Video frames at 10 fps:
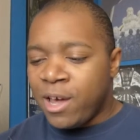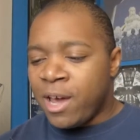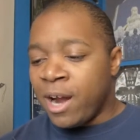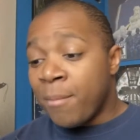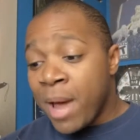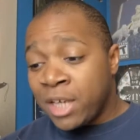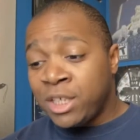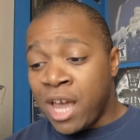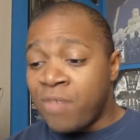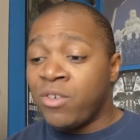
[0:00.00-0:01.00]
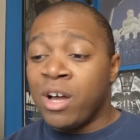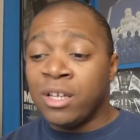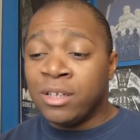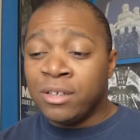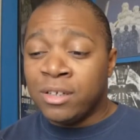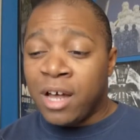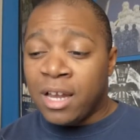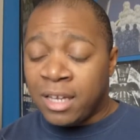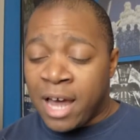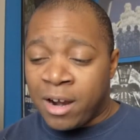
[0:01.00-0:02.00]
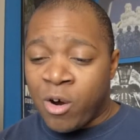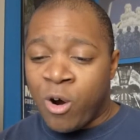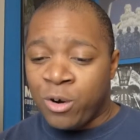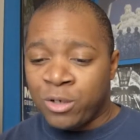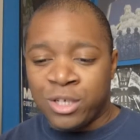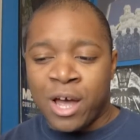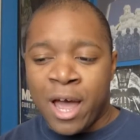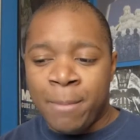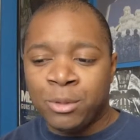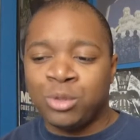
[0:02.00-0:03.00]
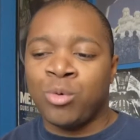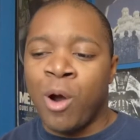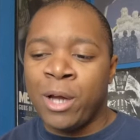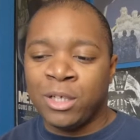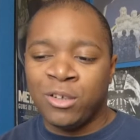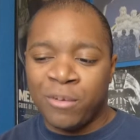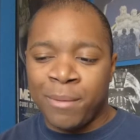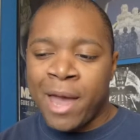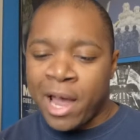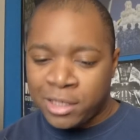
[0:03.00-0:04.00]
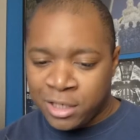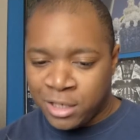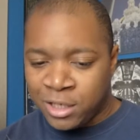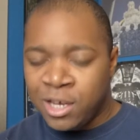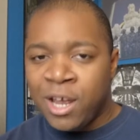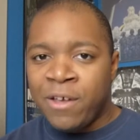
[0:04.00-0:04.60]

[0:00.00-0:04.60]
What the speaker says: And I'm actually having a lot harder time trying to look past this